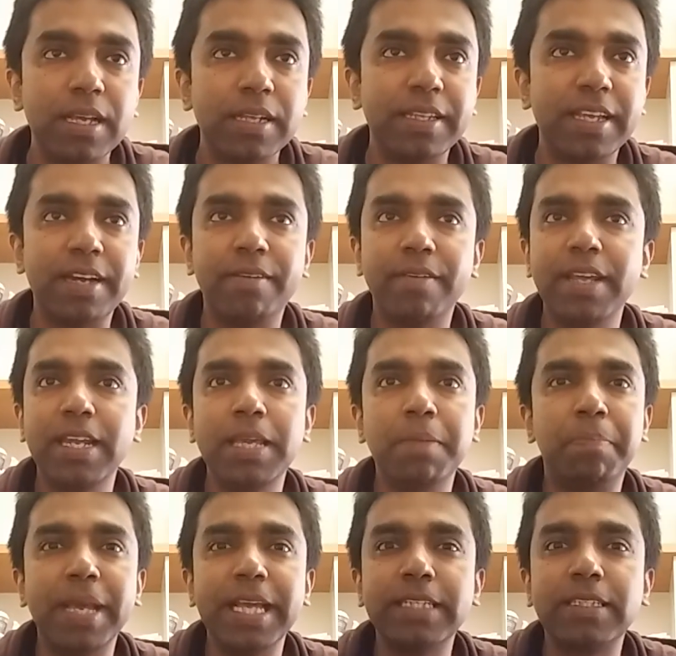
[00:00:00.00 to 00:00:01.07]
They're really
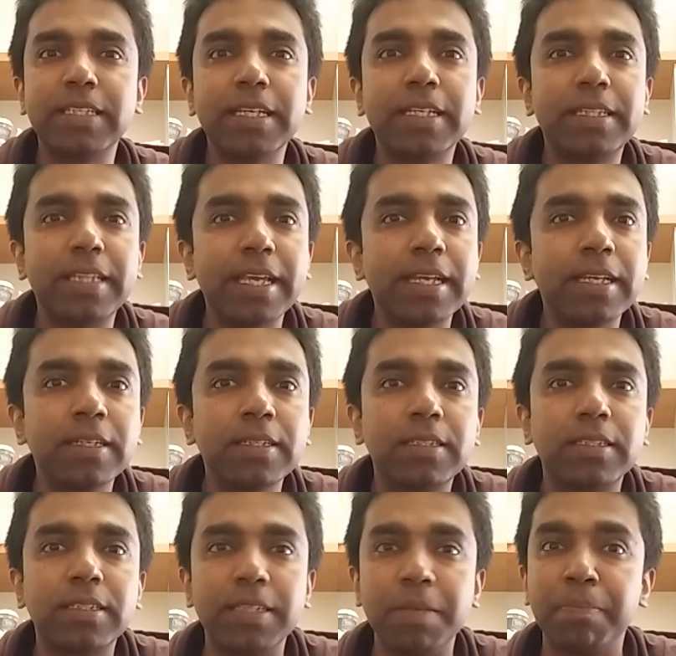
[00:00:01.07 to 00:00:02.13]
basic things,
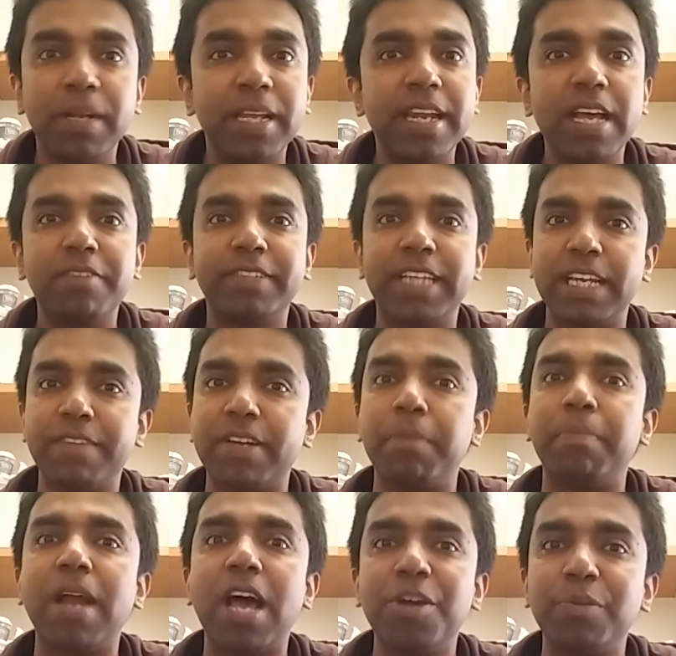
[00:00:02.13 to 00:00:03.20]
simple enough that even a
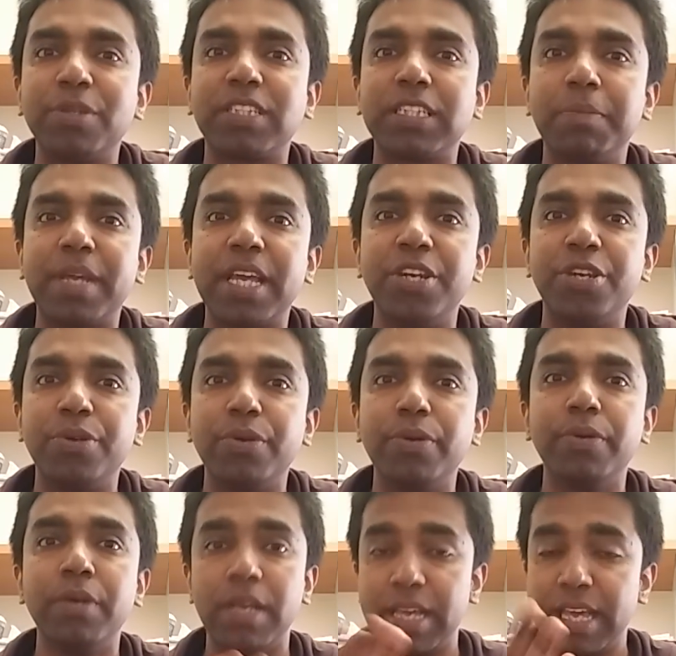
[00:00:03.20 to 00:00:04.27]
brown Muslim can
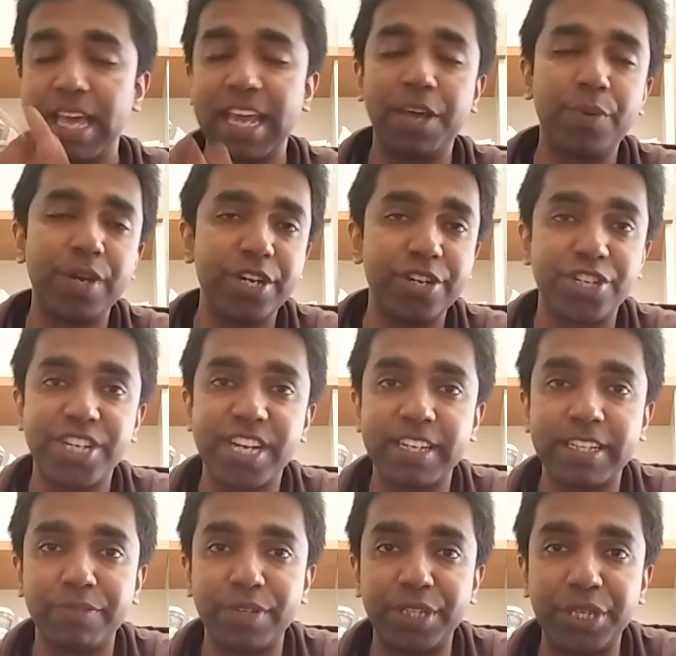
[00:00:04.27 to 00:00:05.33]
do, and I wanted to share
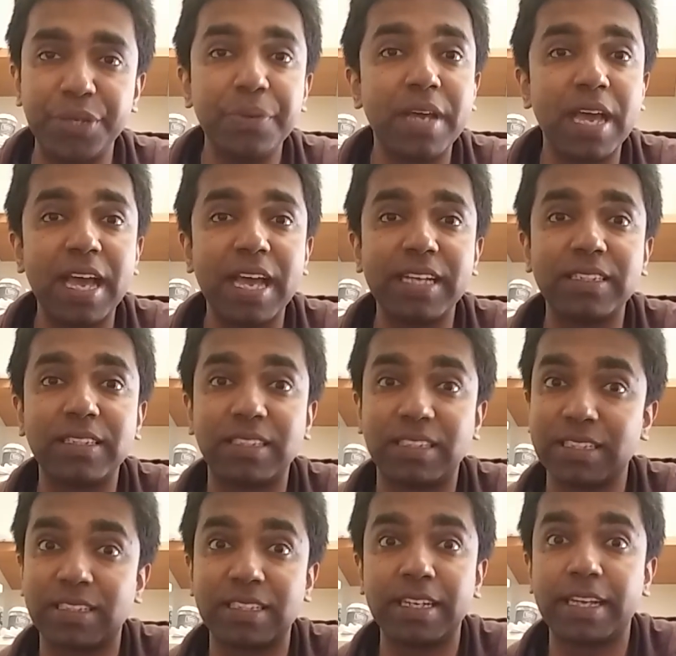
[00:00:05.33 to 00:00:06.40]
them with you guys just in